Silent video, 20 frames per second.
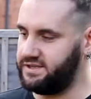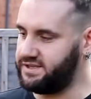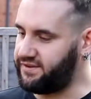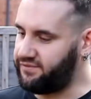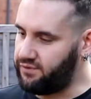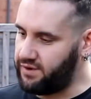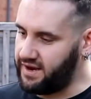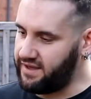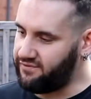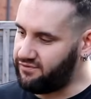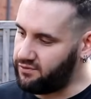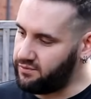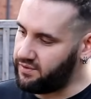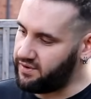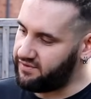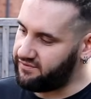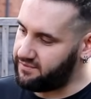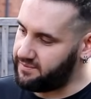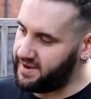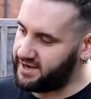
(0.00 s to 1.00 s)
So if you want any
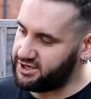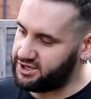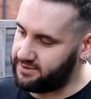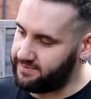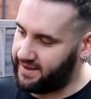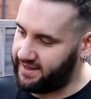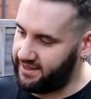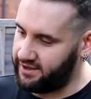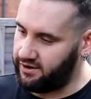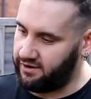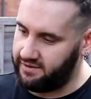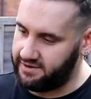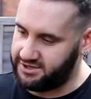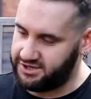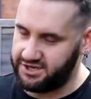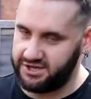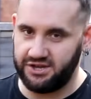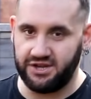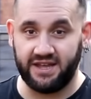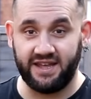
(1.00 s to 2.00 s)
more information about the
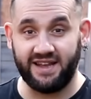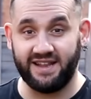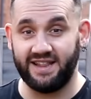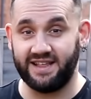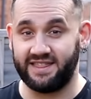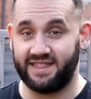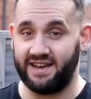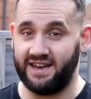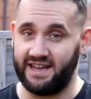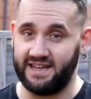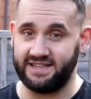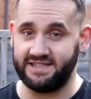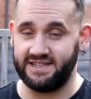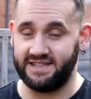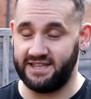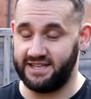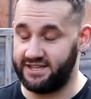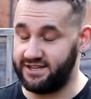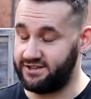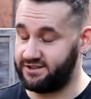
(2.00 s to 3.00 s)
Origin, you can click the links
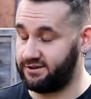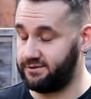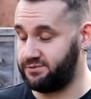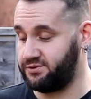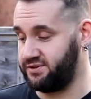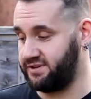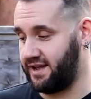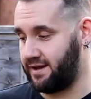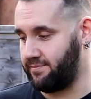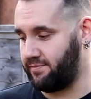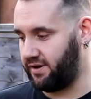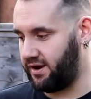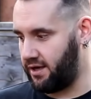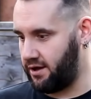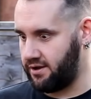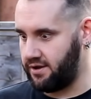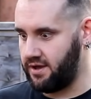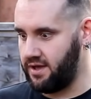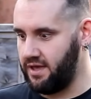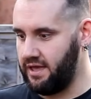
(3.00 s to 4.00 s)
in the description down
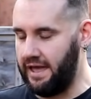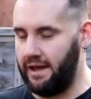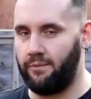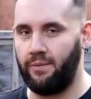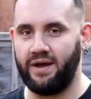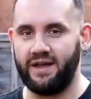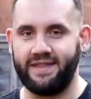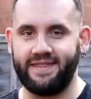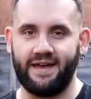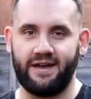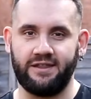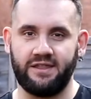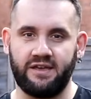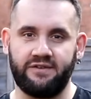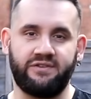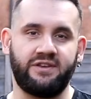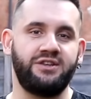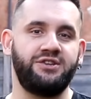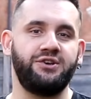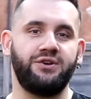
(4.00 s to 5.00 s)
below. And while you're down there,
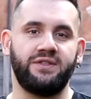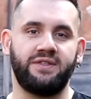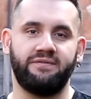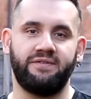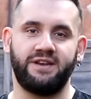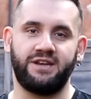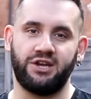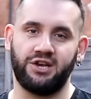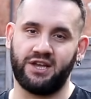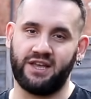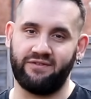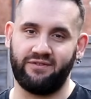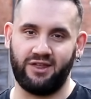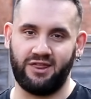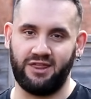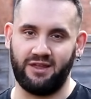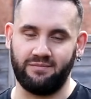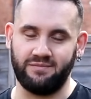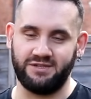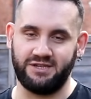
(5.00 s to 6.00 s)
if you enjoyed the video, give it a
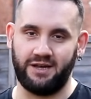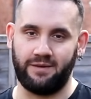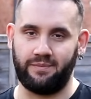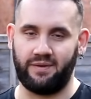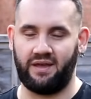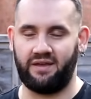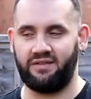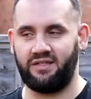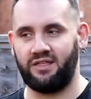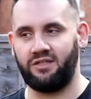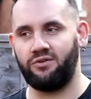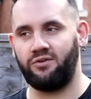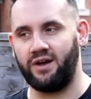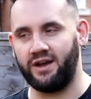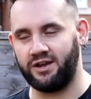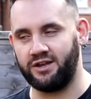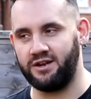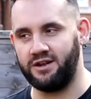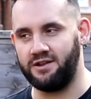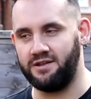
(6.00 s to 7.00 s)
thumbs up. If you thought
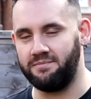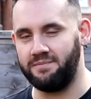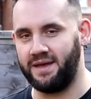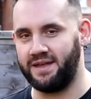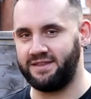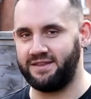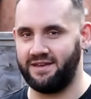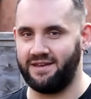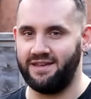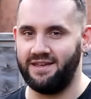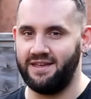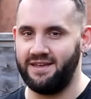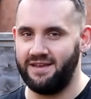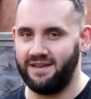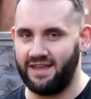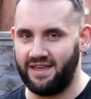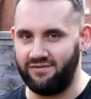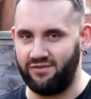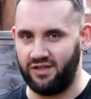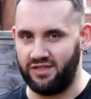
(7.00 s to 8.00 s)
I could have done better,
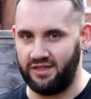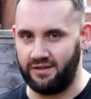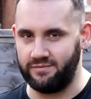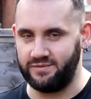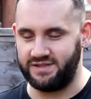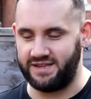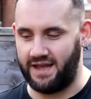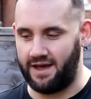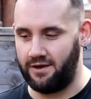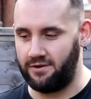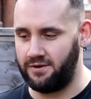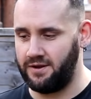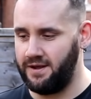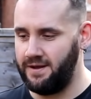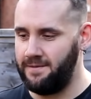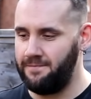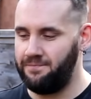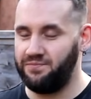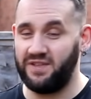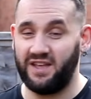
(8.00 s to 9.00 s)
give it a thumbs down
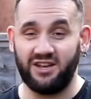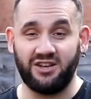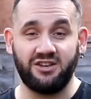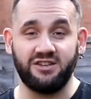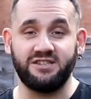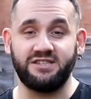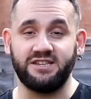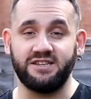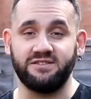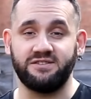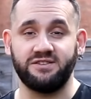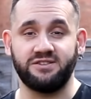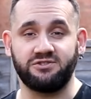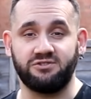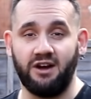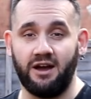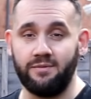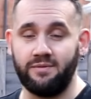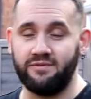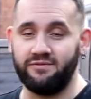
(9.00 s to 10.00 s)
and consider
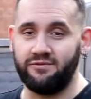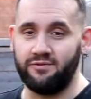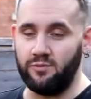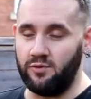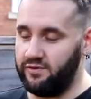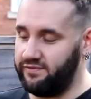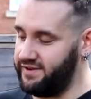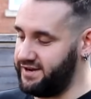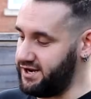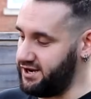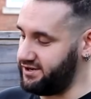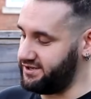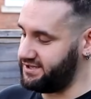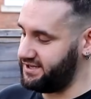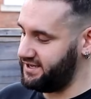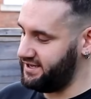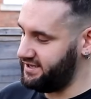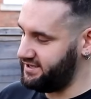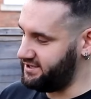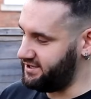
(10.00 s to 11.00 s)
subscribing for more videos
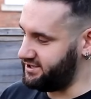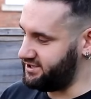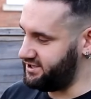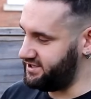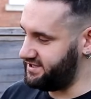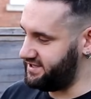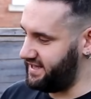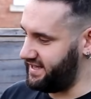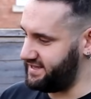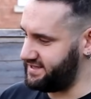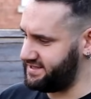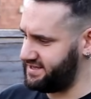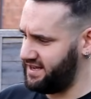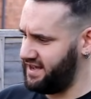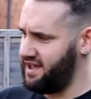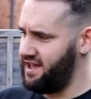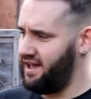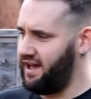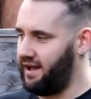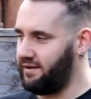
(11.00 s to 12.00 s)
such as this.
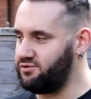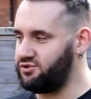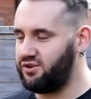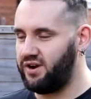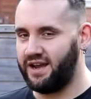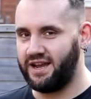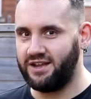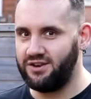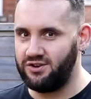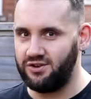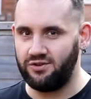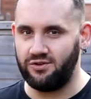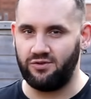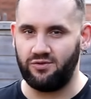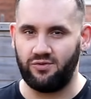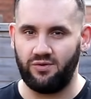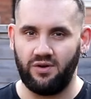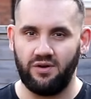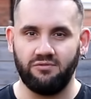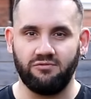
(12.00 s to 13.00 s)
I'm trying a
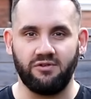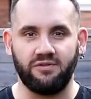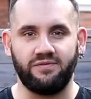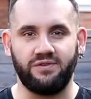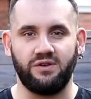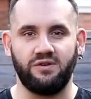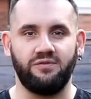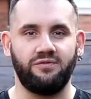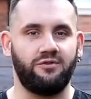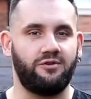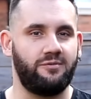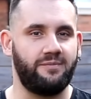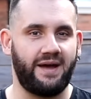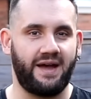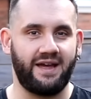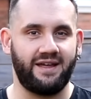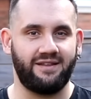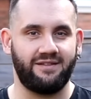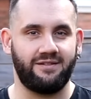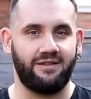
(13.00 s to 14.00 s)
new review
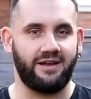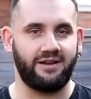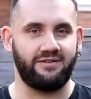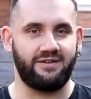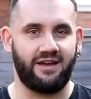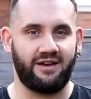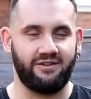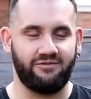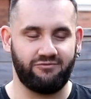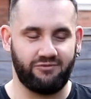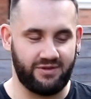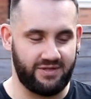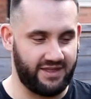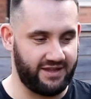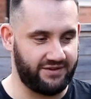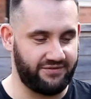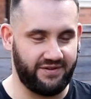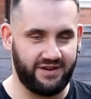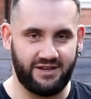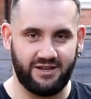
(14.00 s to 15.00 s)
format like, like with
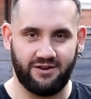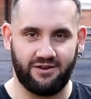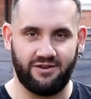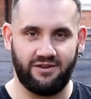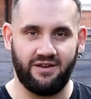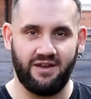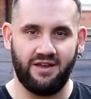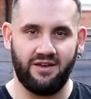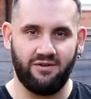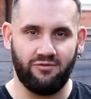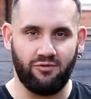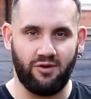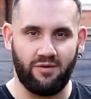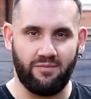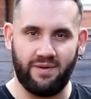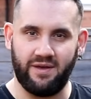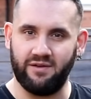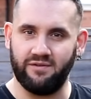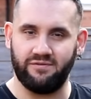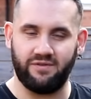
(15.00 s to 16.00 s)
this video, where a
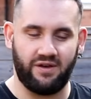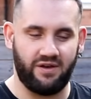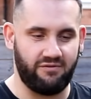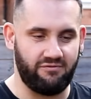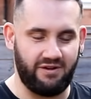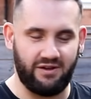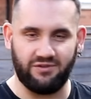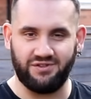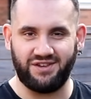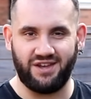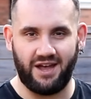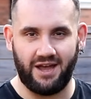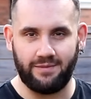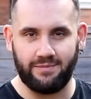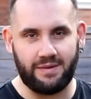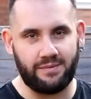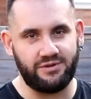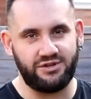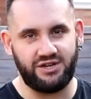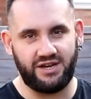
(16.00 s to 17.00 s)
bit of a uh,
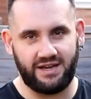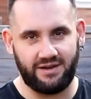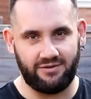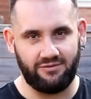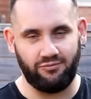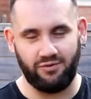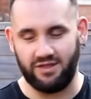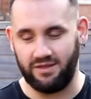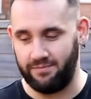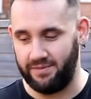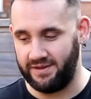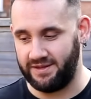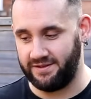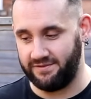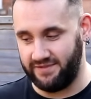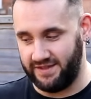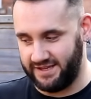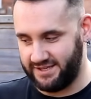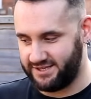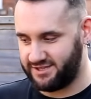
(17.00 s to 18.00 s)
real-time imaging with a bit
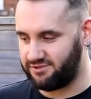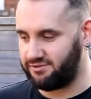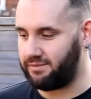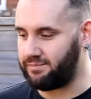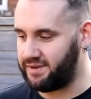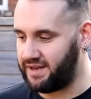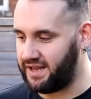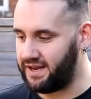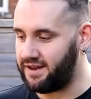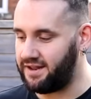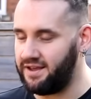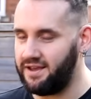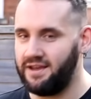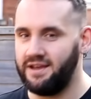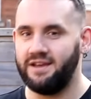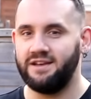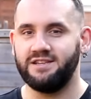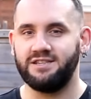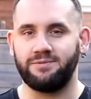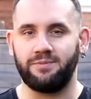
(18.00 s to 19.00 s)
of this scripted
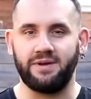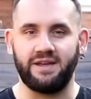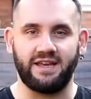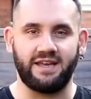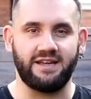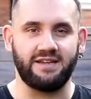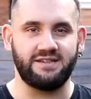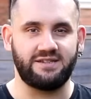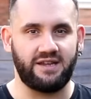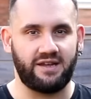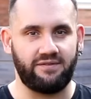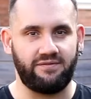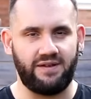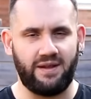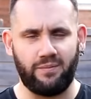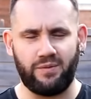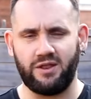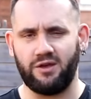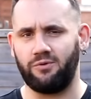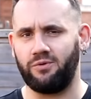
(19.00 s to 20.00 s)
speaking stuff.
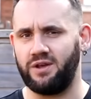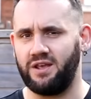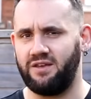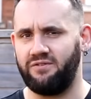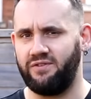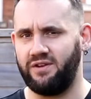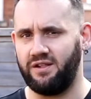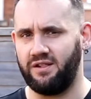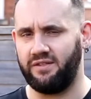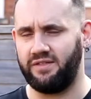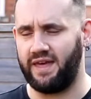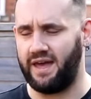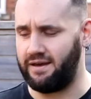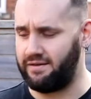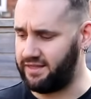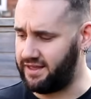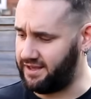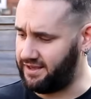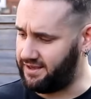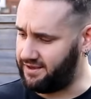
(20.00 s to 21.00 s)
Let me know what you feel of that.
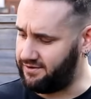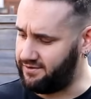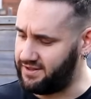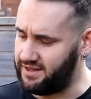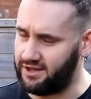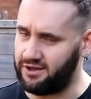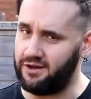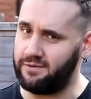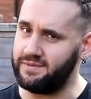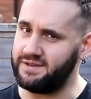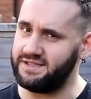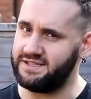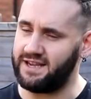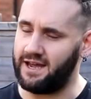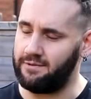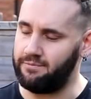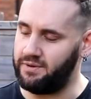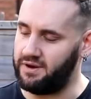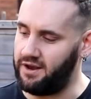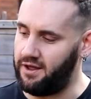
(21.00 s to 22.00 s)
Thank you in the comments
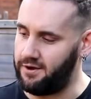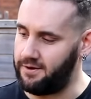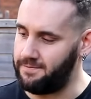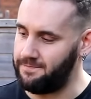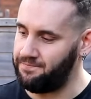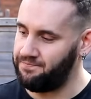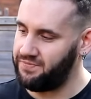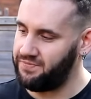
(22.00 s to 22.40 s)
down below.